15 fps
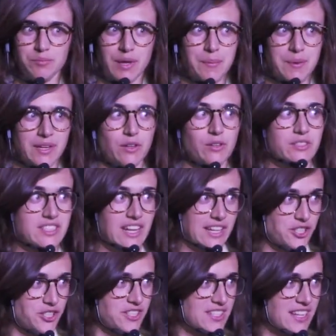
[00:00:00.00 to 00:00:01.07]
maybe an
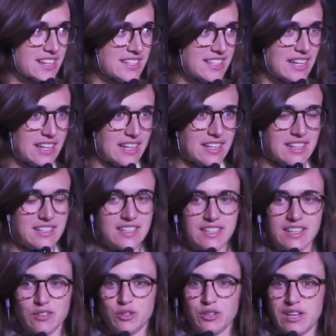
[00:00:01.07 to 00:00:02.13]
audacious idea, an idea
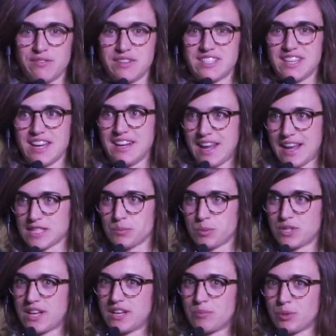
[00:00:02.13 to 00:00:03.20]
that could have a 10x
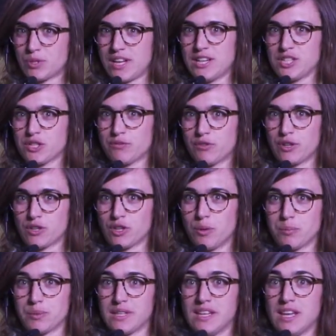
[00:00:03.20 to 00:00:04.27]
potential for the
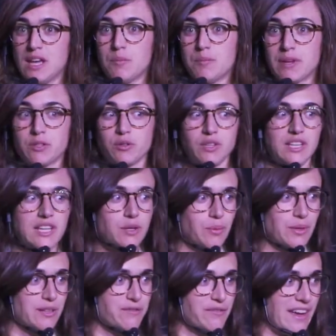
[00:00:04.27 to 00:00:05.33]
company, but could
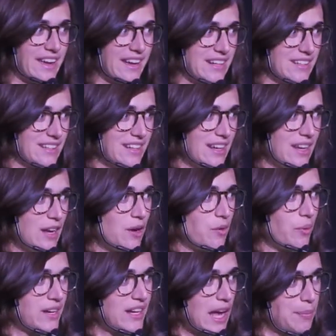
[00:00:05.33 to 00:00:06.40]
equally fail.
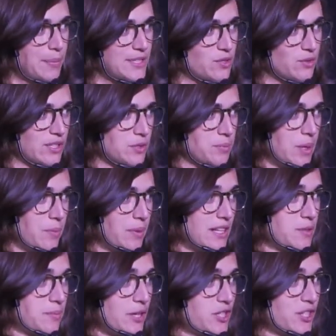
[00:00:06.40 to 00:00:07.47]
What happens to these people,
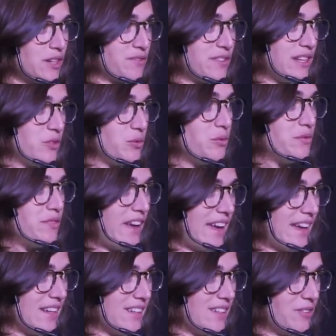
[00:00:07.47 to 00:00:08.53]
especially if they do
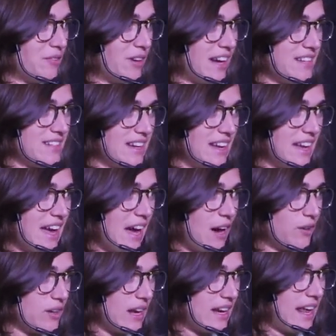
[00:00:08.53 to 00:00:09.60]
fail, right?
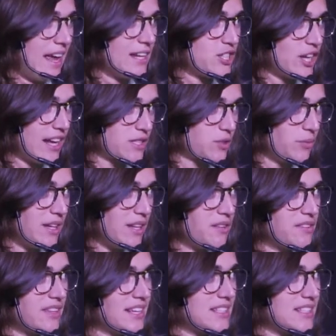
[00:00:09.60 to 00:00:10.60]
How an HX really